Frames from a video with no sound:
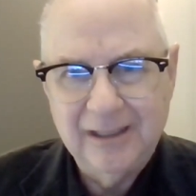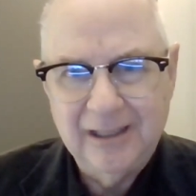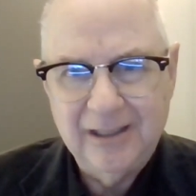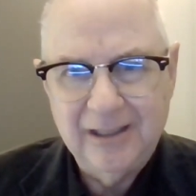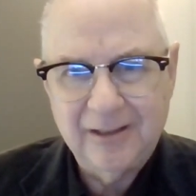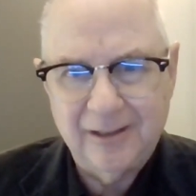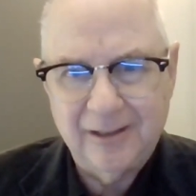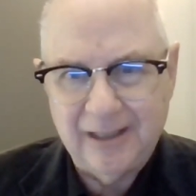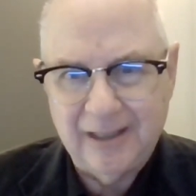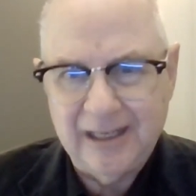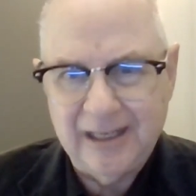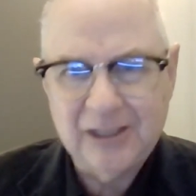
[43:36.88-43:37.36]

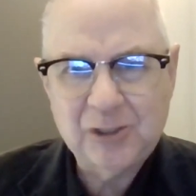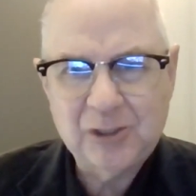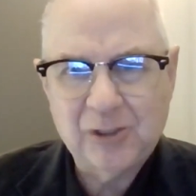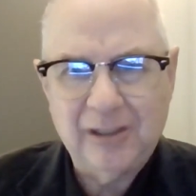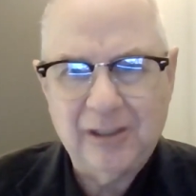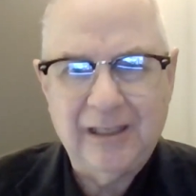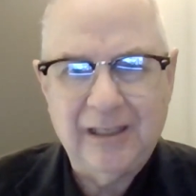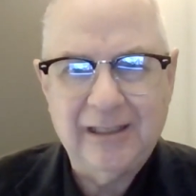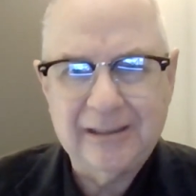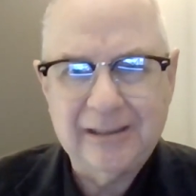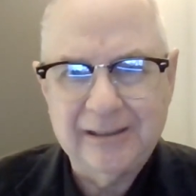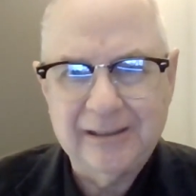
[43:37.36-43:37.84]
The National
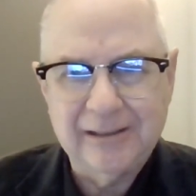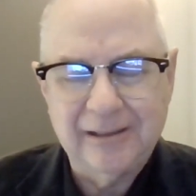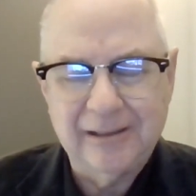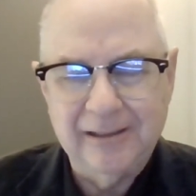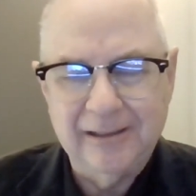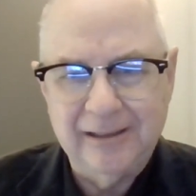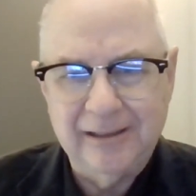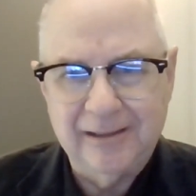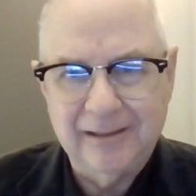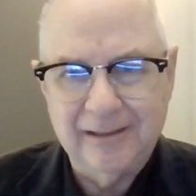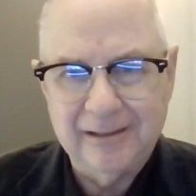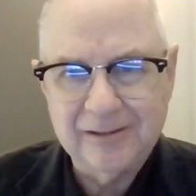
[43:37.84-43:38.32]
Hockey
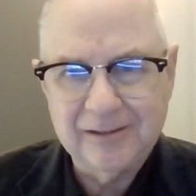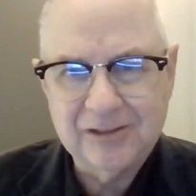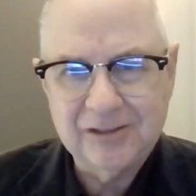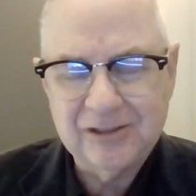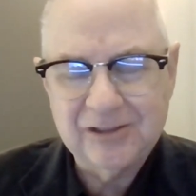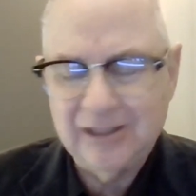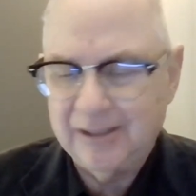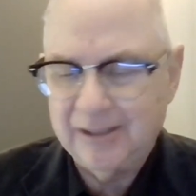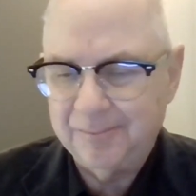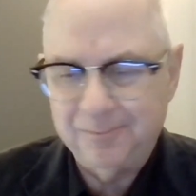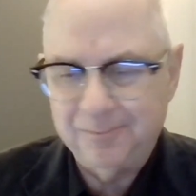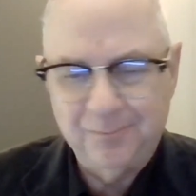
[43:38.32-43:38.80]
League then
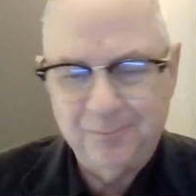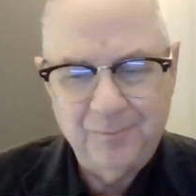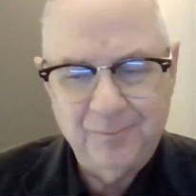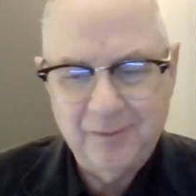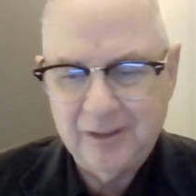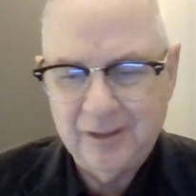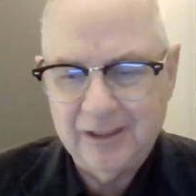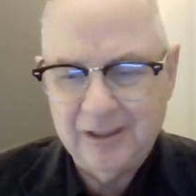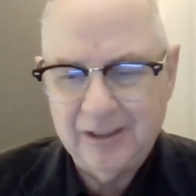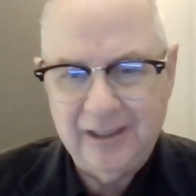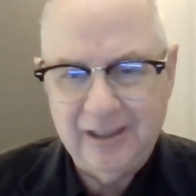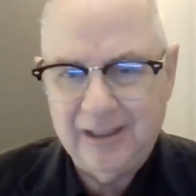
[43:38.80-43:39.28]
said,
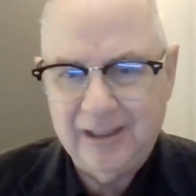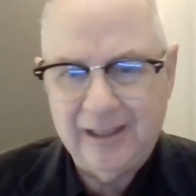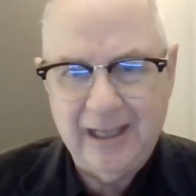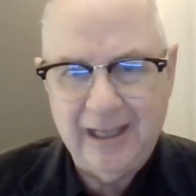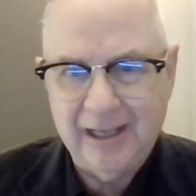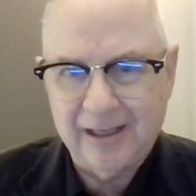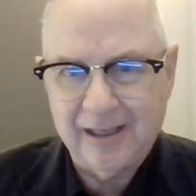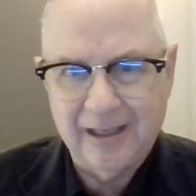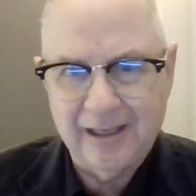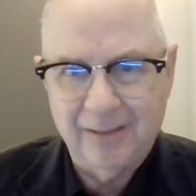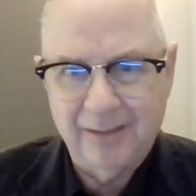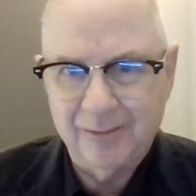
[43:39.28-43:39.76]
he
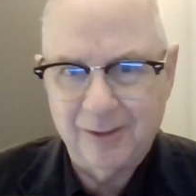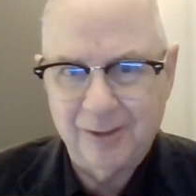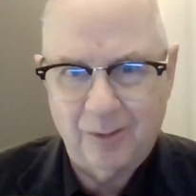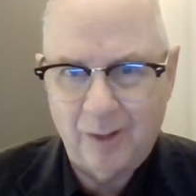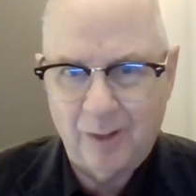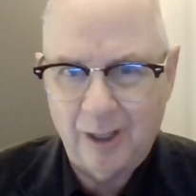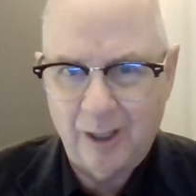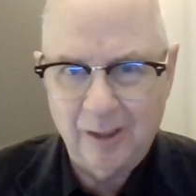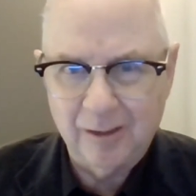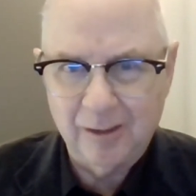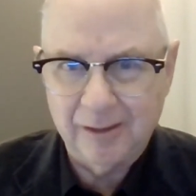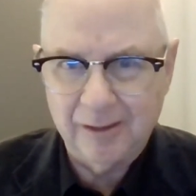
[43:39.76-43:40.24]
can't come into
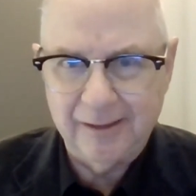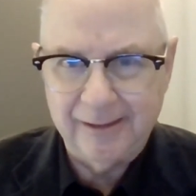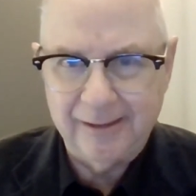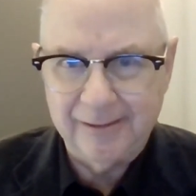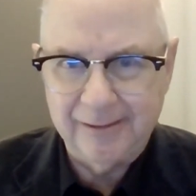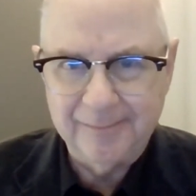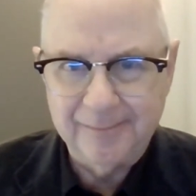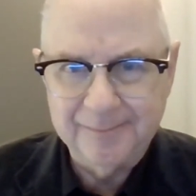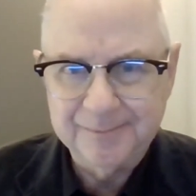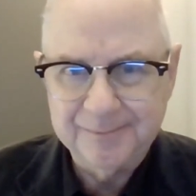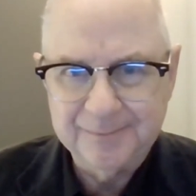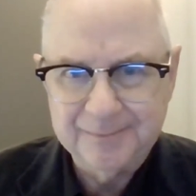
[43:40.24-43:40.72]
our
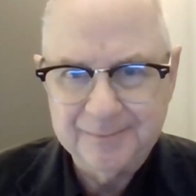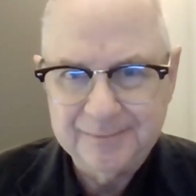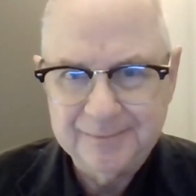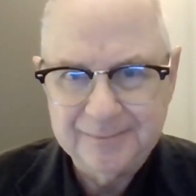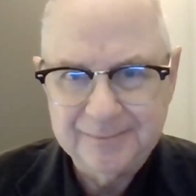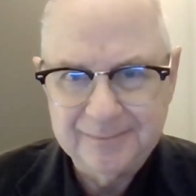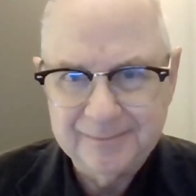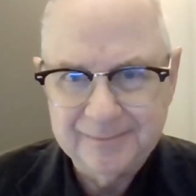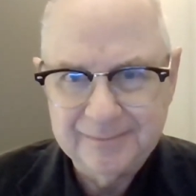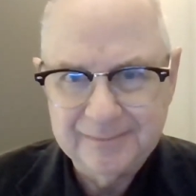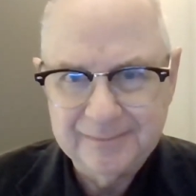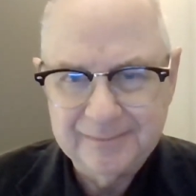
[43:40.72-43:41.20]
league,
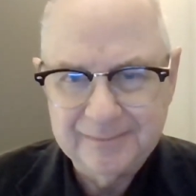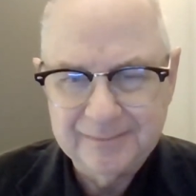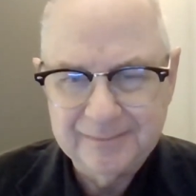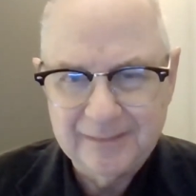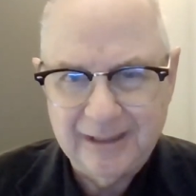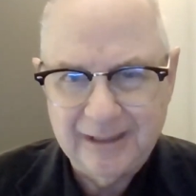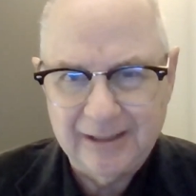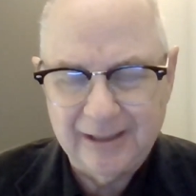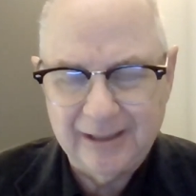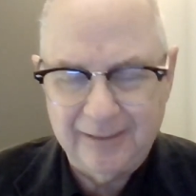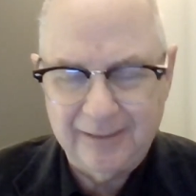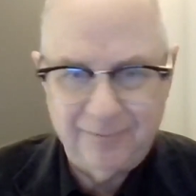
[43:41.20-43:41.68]

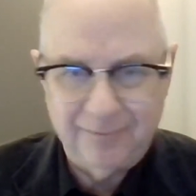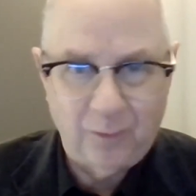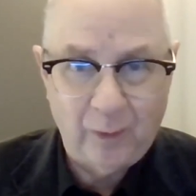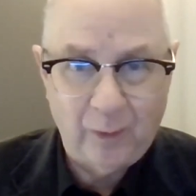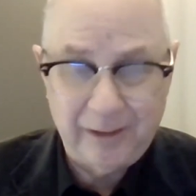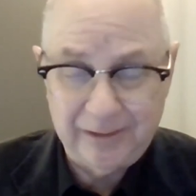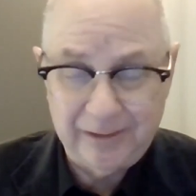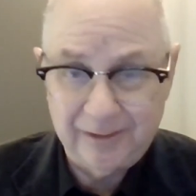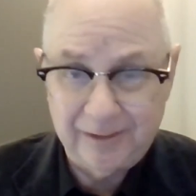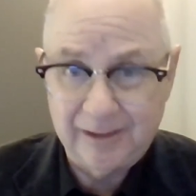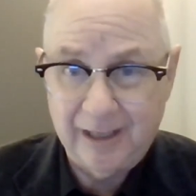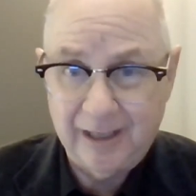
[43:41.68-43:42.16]
and they
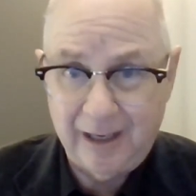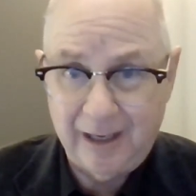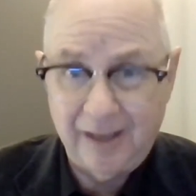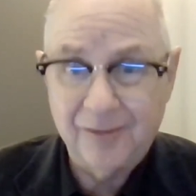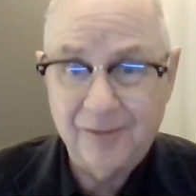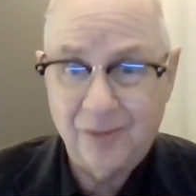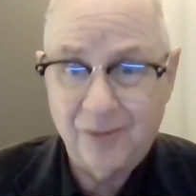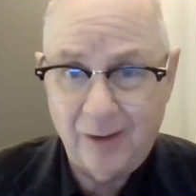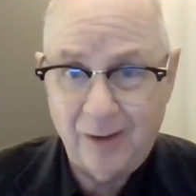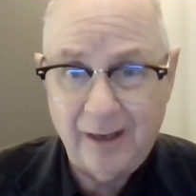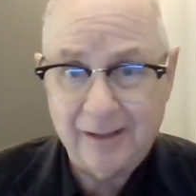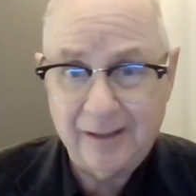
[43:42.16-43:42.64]
voided the
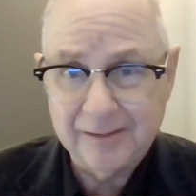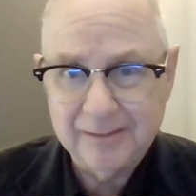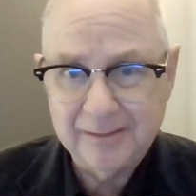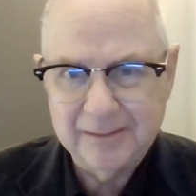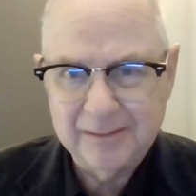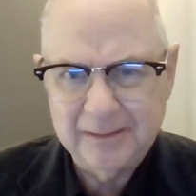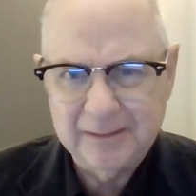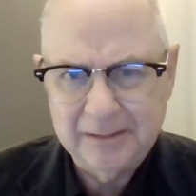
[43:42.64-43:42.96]
contract.